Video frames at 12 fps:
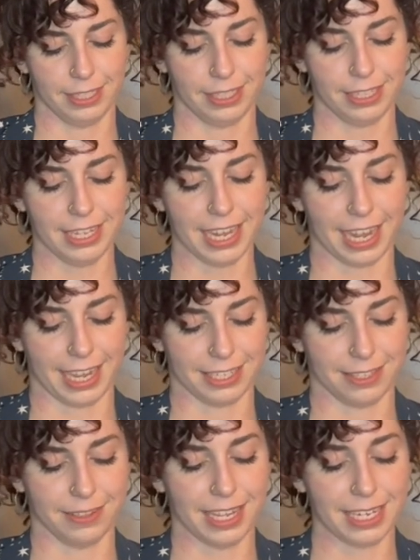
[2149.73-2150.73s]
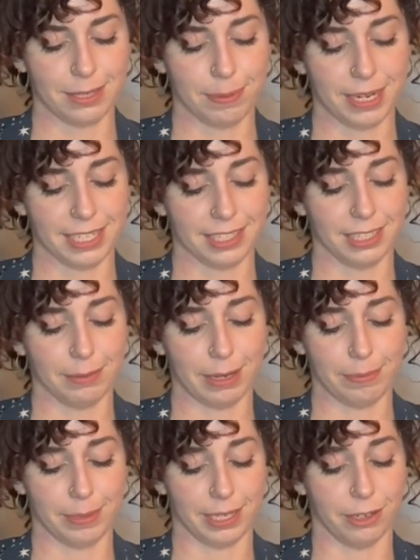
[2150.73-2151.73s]
Yeah, so that's basically my
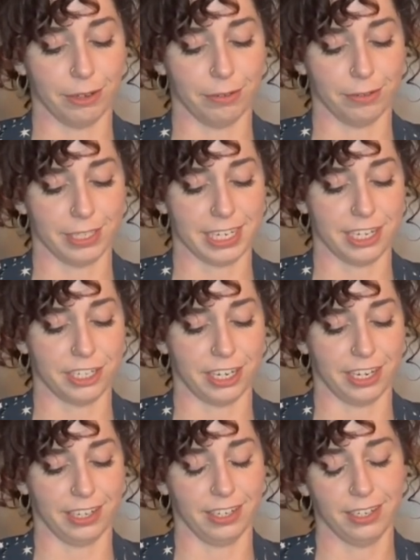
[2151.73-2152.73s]
big goal for teaching.